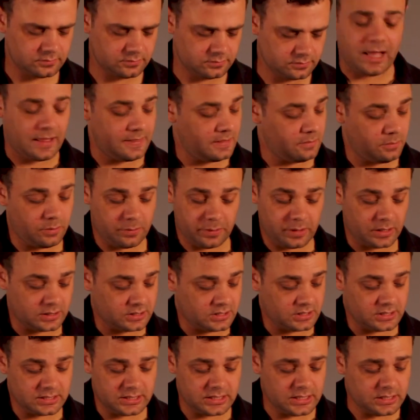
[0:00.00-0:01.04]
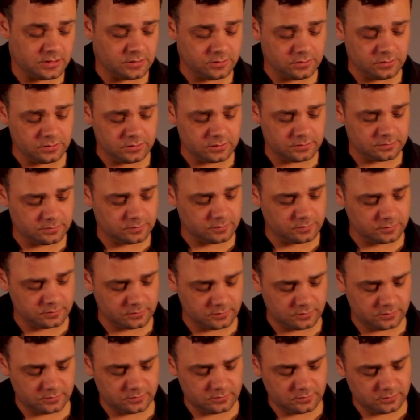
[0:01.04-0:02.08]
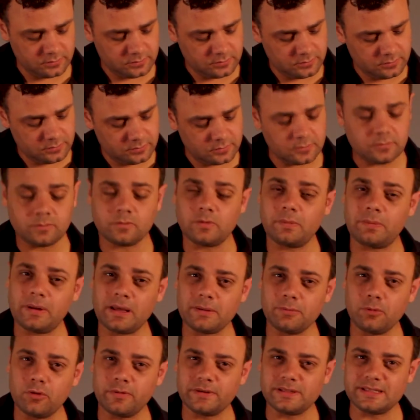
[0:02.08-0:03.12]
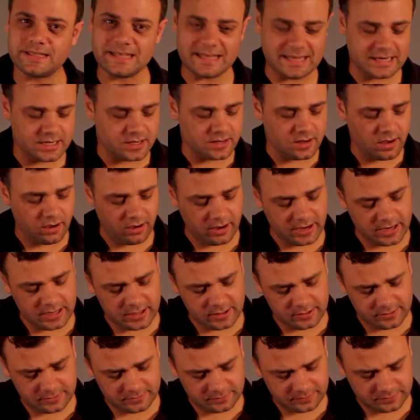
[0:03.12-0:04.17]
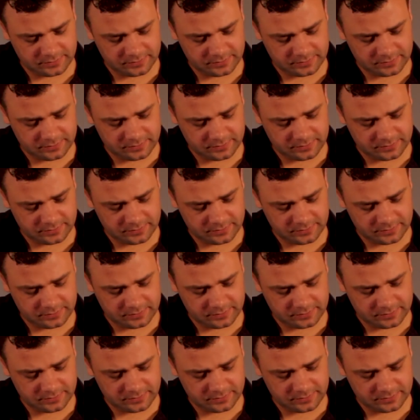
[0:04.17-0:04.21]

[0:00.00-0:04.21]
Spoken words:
And then when we get to the D chord, we're playing more of a D9.